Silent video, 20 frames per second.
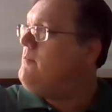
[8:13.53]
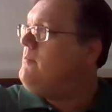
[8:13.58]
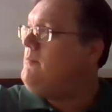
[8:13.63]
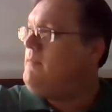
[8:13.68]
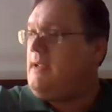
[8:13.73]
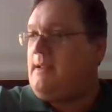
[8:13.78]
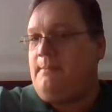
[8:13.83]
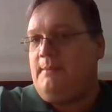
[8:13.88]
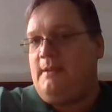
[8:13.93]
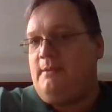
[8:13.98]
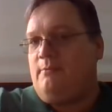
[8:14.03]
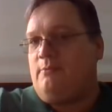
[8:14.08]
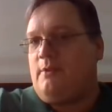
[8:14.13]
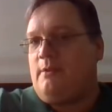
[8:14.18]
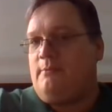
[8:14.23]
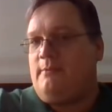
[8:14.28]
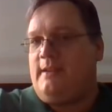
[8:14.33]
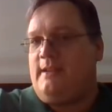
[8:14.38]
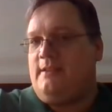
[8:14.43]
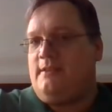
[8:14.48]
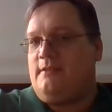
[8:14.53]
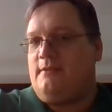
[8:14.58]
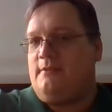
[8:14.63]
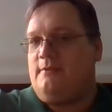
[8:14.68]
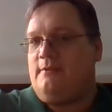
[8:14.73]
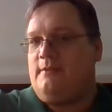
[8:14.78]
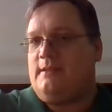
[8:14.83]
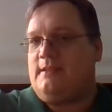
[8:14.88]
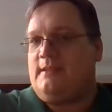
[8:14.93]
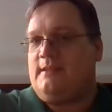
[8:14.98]
Maybe what we
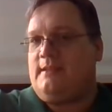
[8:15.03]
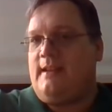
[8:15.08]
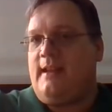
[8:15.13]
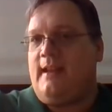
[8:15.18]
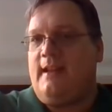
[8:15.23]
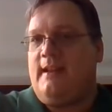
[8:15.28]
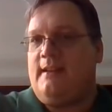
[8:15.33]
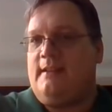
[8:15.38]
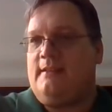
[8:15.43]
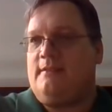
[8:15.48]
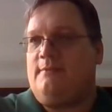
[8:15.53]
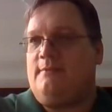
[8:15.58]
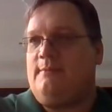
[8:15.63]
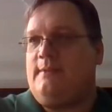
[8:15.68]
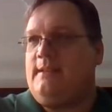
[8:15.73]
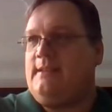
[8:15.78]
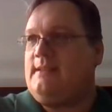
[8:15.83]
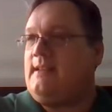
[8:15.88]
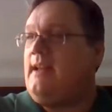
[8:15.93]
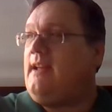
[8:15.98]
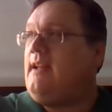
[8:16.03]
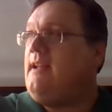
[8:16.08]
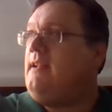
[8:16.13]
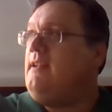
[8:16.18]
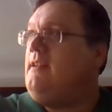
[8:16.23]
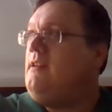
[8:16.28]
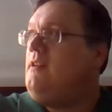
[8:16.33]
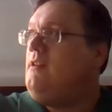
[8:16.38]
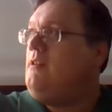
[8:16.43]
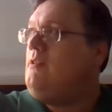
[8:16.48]
do instead is we say,